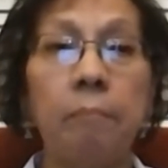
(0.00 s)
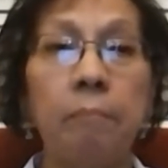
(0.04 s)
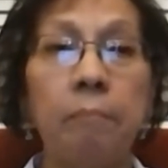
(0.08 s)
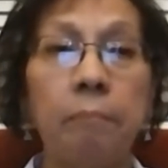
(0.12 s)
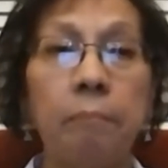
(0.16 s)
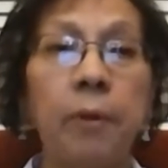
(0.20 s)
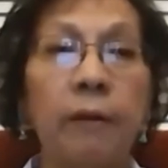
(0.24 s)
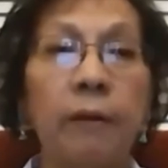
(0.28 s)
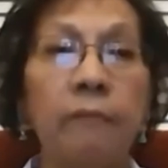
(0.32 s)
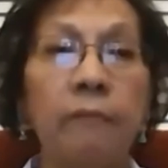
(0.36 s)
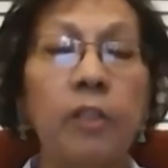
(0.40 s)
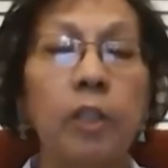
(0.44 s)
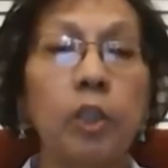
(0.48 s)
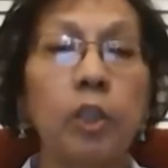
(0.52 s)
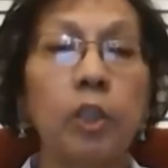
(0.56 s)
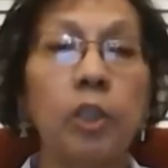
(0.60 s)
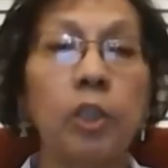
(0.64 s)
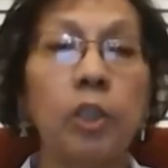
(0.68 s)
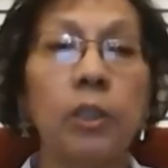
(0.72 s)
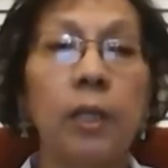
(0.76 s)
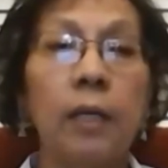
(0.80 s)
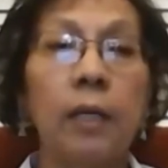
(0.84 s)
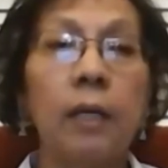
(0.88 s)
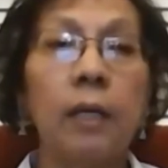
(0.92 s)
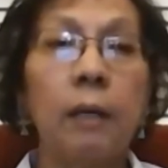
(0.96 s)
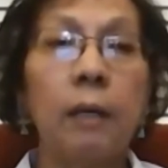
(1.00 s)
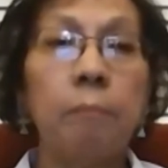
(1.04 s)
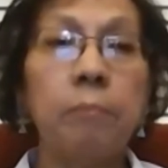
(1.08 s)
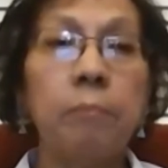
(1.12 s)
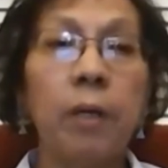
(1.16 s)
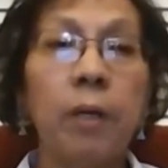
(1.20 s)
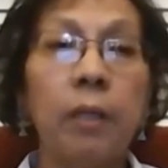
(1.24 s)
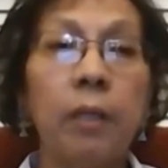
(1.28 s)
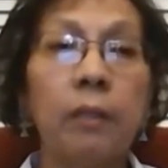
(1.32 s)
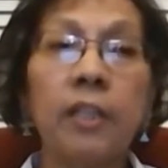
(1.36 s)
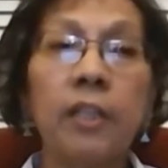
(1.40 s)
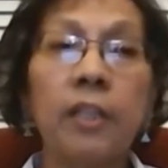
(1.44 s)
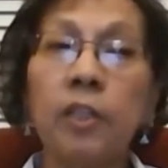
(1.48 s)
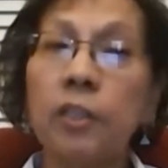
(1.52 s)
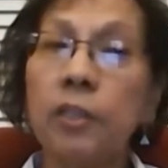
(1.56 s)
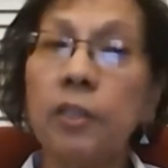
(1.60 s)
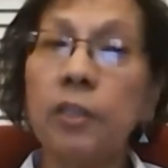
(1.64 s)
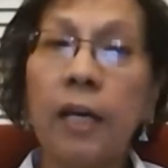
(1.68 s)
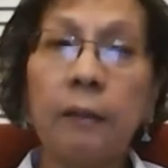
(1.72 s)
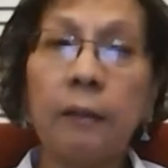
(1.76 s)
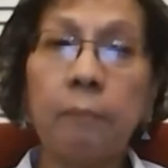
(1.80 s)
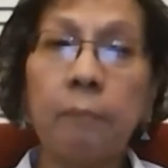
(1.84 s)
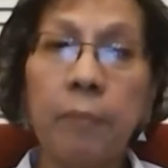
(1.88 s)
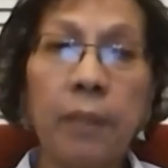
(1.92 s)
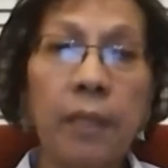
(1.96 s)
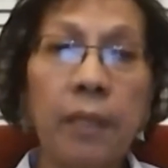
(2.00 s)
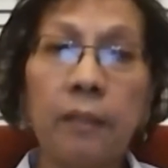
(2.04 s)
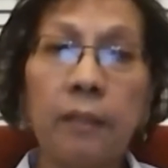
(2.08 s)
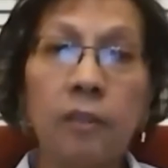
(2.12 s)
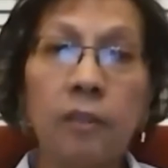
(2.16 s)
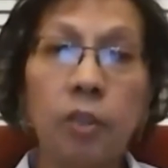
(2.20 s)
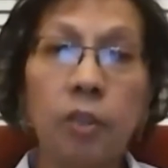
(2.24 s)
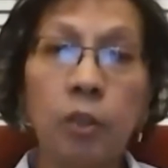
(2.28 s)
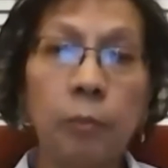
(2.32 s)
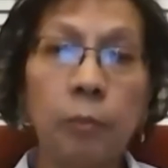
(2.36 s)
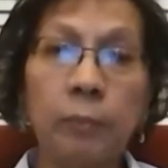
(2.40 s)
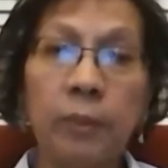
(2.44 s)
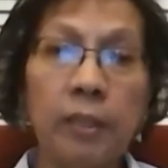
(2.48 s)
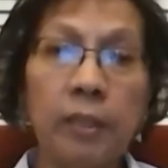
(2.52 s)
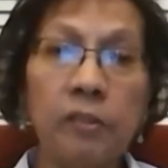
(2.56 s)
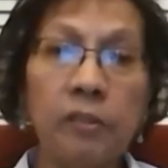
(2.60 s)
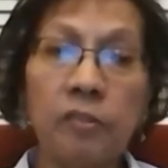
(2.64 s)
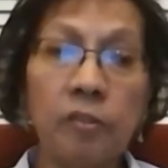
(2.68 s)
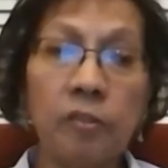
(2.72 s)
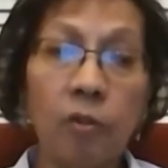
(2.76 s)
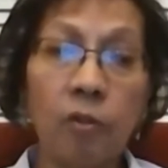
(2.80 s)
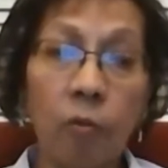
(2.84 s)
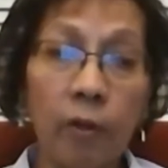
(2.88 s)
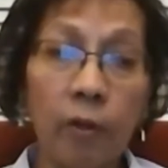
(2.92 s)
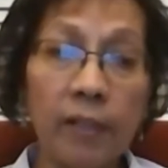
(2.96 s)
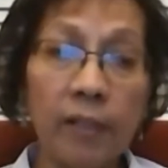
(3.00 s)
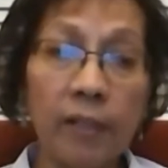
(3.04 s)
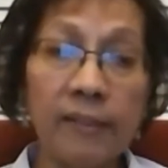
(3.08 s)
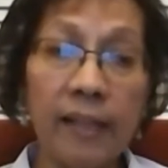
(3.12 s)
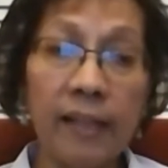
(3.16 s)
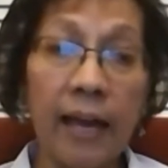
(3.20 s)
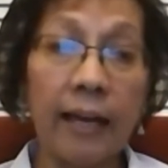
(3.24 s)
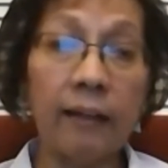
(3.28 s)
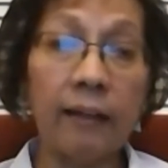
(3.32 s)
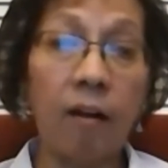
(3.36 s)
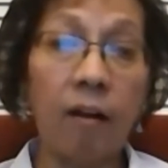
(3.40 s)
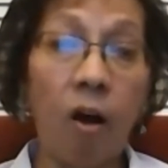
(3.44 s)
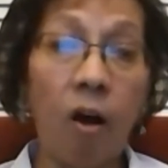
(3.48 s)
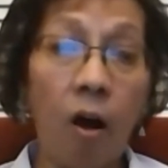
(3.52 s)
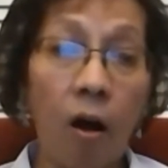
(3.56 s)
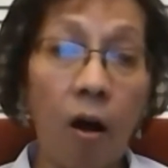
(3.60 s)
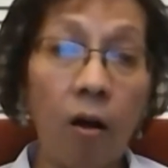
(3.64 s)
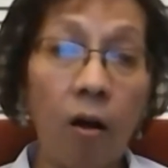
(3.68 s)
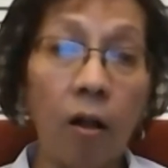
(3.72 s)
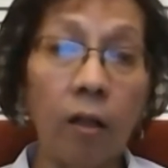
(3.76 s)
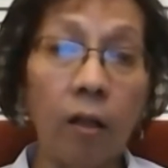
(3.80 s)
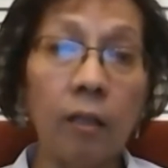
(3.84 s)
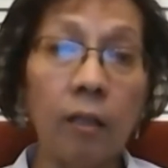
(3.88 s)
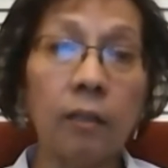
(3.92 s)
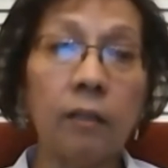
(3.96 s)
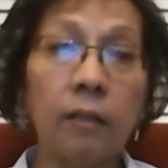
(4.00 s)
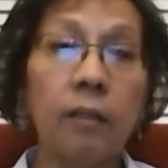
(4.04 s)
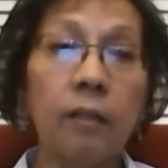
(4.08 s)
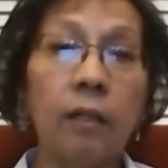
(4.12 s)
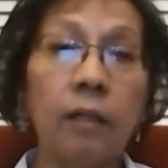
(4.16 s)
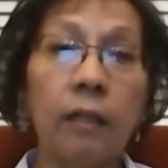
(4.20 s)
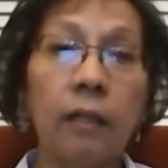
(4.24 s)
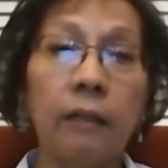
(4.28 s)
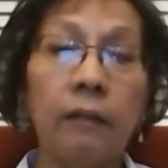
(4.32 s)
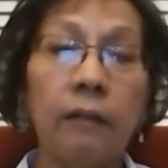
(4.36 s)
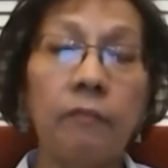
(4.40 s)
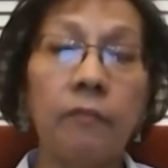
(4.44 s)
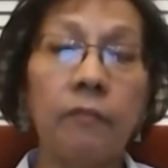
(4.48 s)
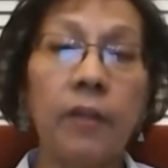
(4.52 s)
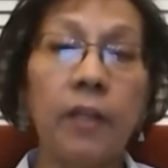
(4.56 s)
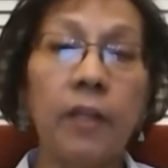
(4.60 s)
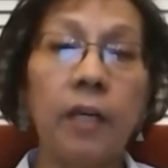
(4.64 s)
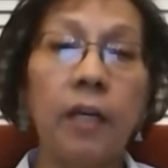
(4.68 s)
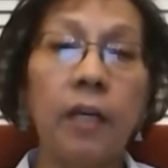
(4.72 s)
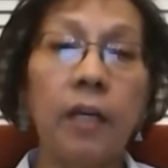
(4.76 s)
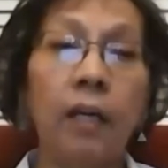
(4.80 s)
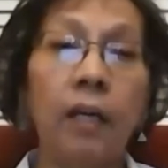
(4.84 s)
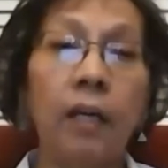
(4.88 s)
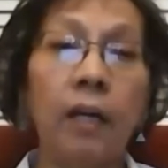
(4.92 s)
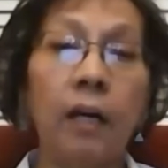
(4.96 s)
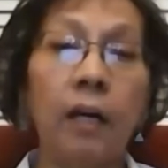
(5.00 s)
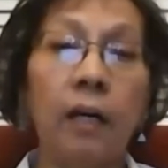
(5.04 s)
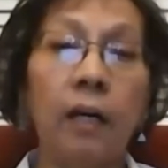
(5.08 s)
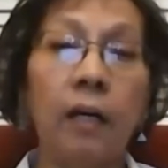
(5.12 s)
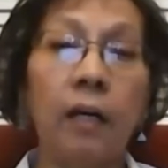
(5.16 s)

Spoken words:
privileged. But there's not been too many stories at all of the